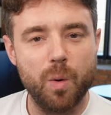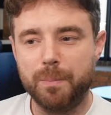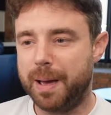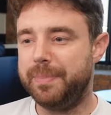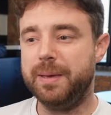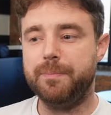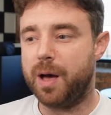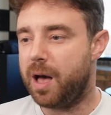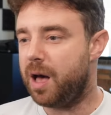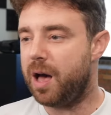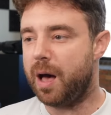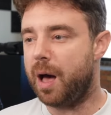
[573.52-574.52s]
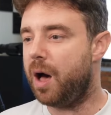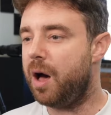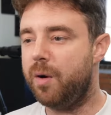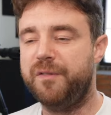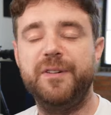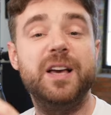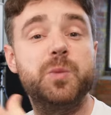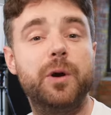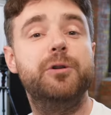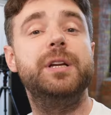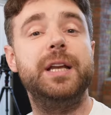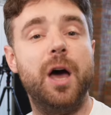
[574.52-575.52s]
maybe figures we
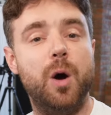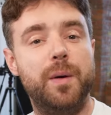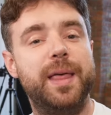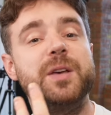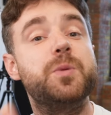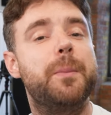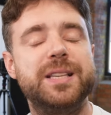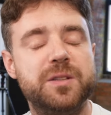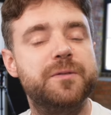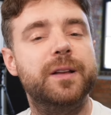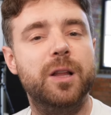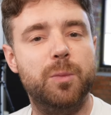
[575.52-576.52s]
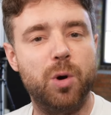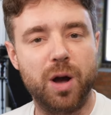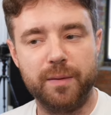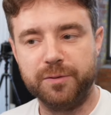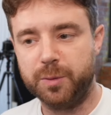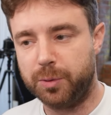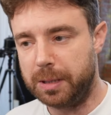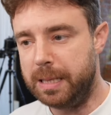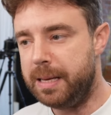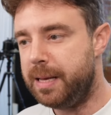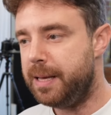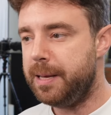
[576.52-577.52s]
already know, and that's what makes us feel a little more comfortable.
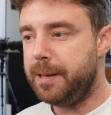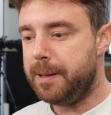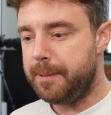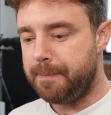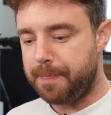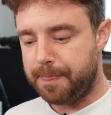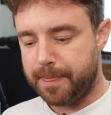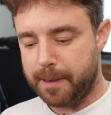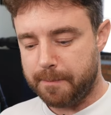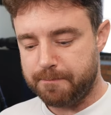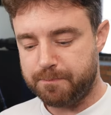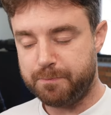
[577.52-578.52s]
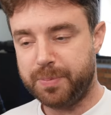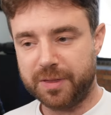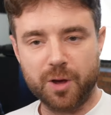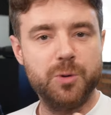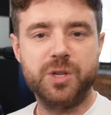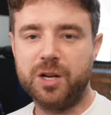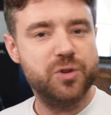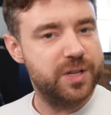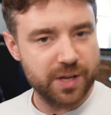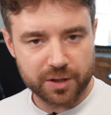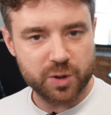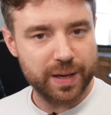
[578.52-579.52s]
But those
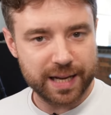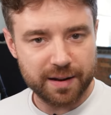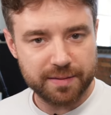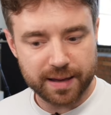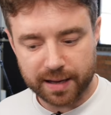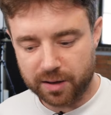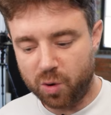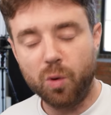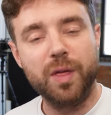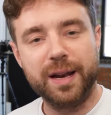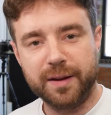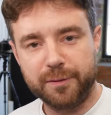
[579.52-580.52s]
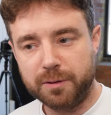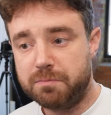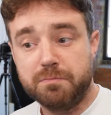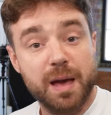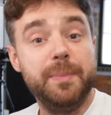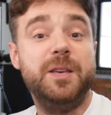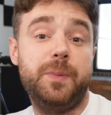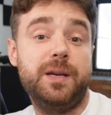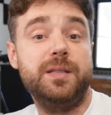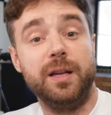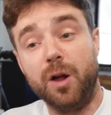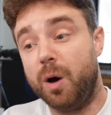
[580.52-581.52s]
countries aren't doing anything all that different. Maybe it's
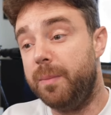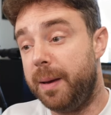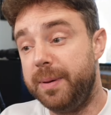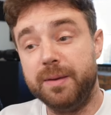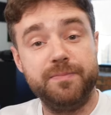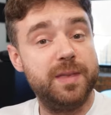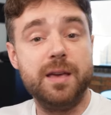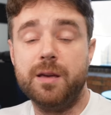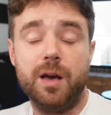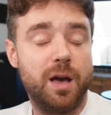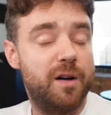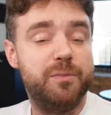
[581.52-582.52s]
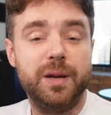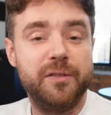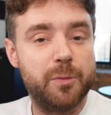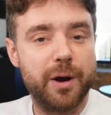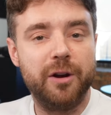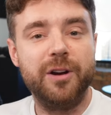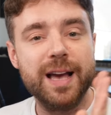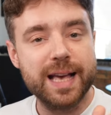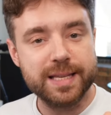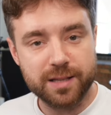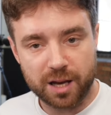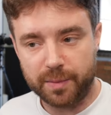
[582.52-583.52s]
because they're not. Maybe the government of America
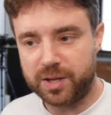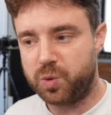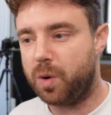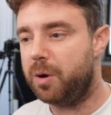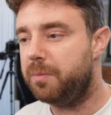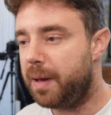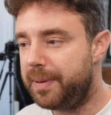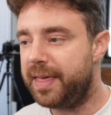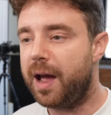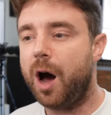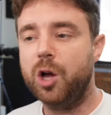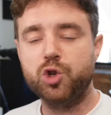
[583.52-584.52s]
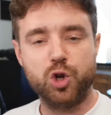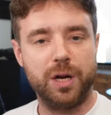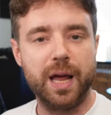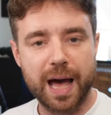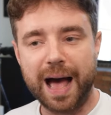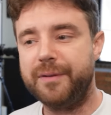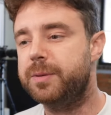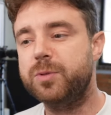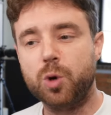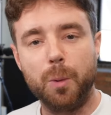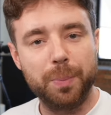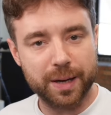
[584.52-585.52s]
isn't coming to own. Maybe they aren't trying to have some
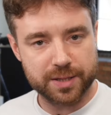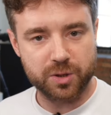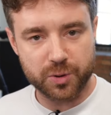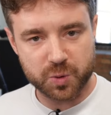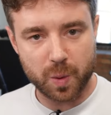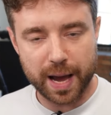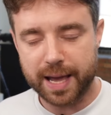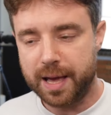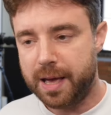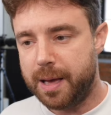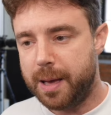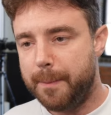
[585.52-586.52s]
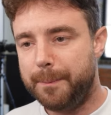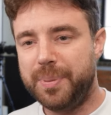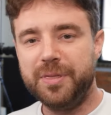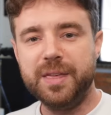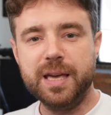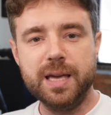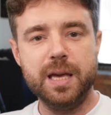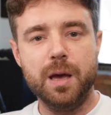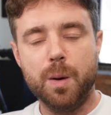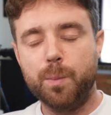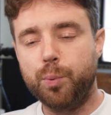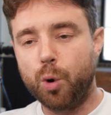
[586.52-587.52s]
sort of political sway. But
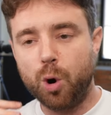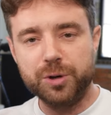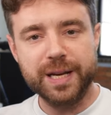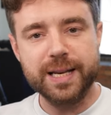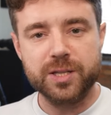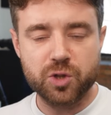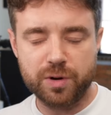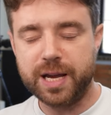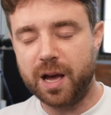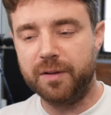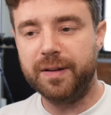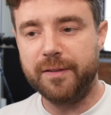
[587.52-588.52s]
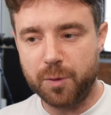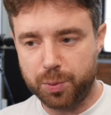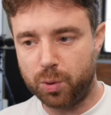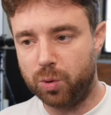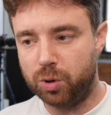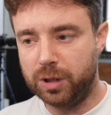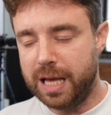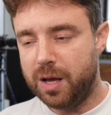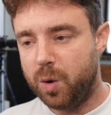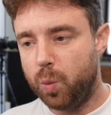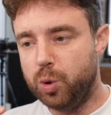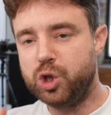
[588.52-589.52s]
the broad history of Liverpool
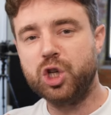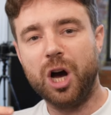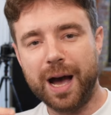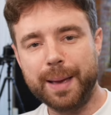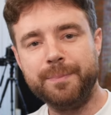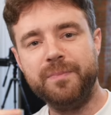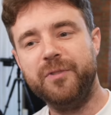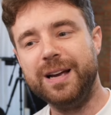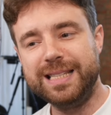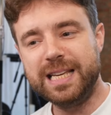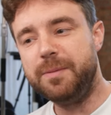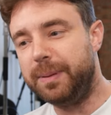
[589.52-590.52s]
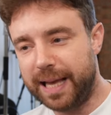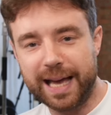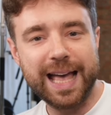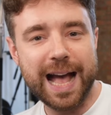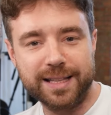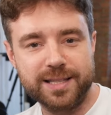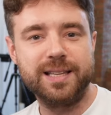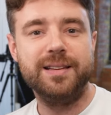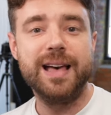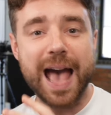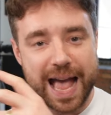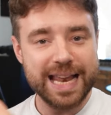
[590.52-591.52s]
would chime very deeply against
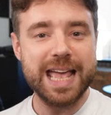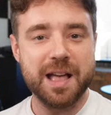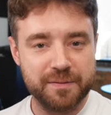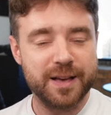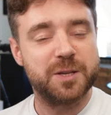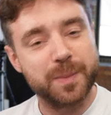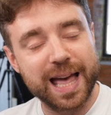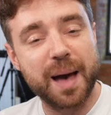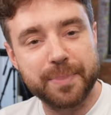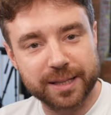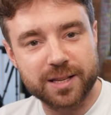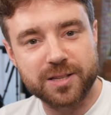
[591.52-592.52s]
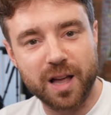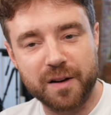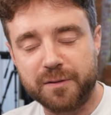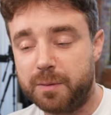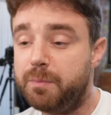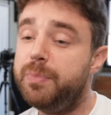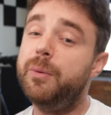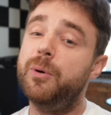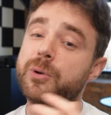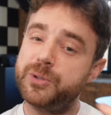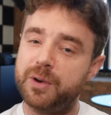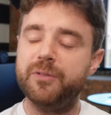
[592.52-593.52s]
any investment capital stuff, but
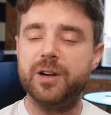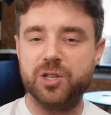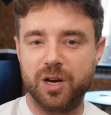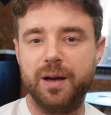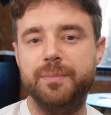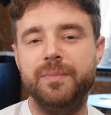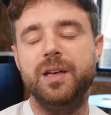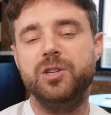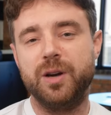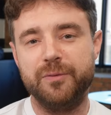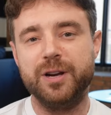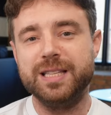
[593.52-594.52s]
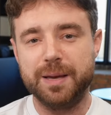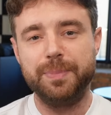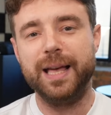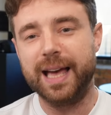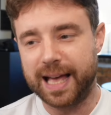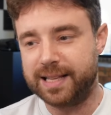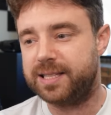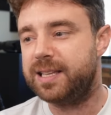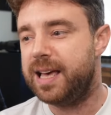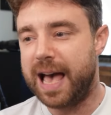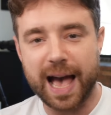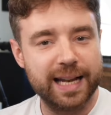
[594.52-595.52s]
also very chime very deeply
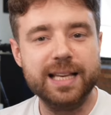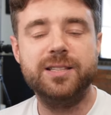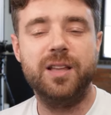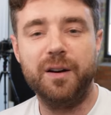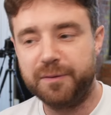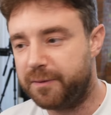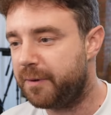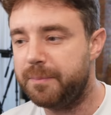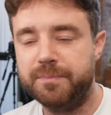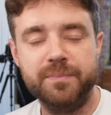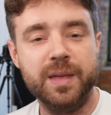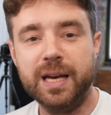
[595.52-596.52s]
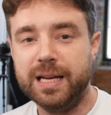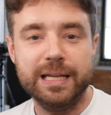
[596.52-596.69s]
against any stuff from